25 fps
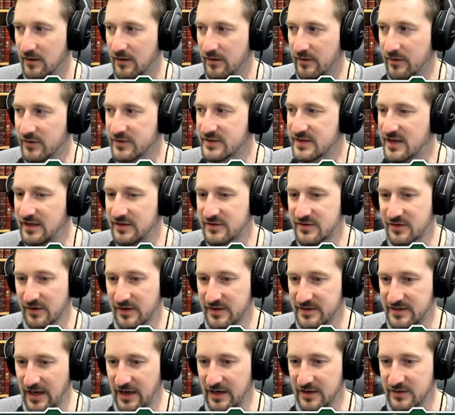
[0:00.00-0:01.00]
Those kids are
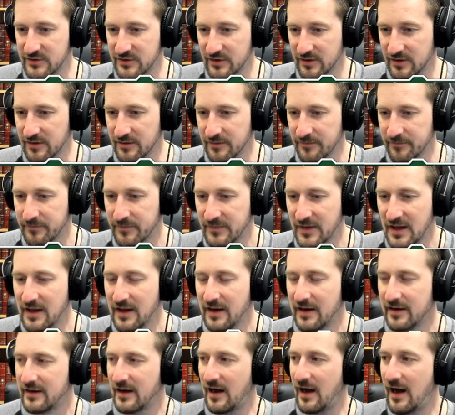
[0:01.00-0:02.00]
in danger.
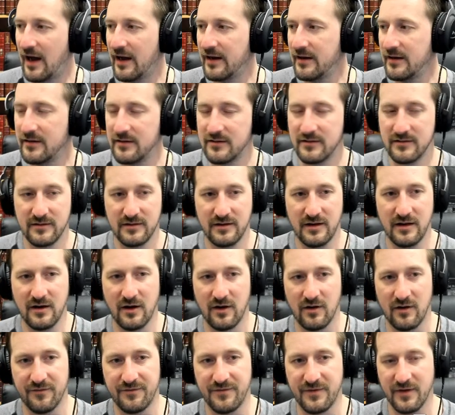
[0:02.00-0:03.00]
Now,
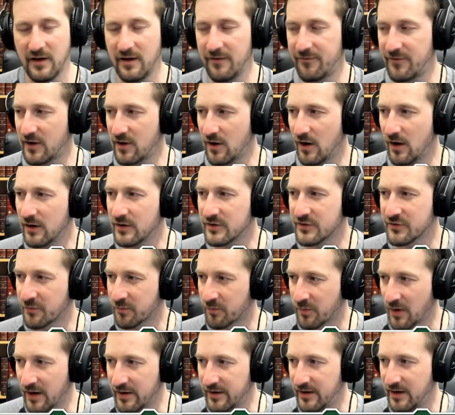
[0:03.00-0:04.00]
if a car is
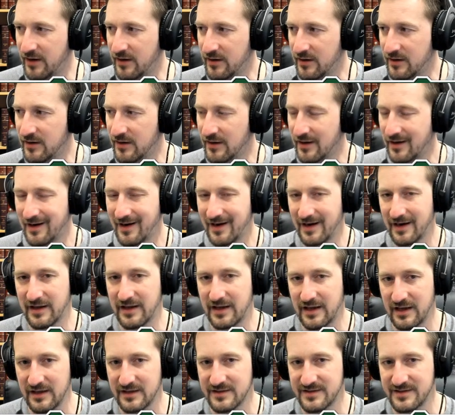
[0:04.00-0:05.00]
running and a
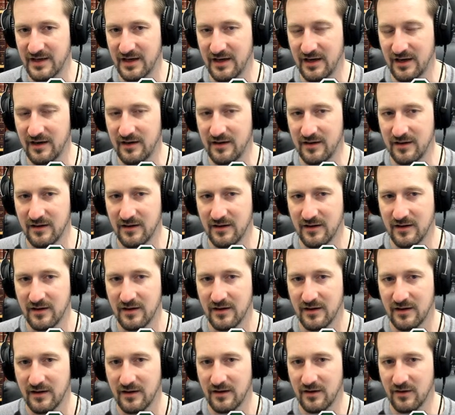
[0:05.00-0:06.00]
kid's in it,
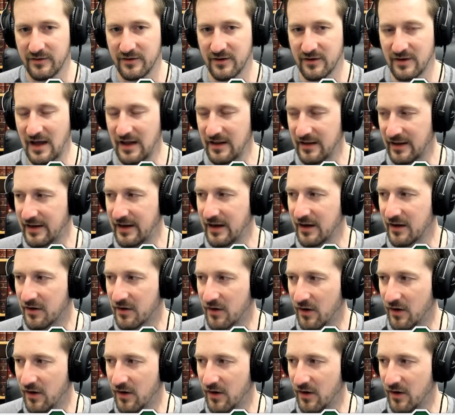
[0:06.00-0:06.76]
you know, and they're not like in a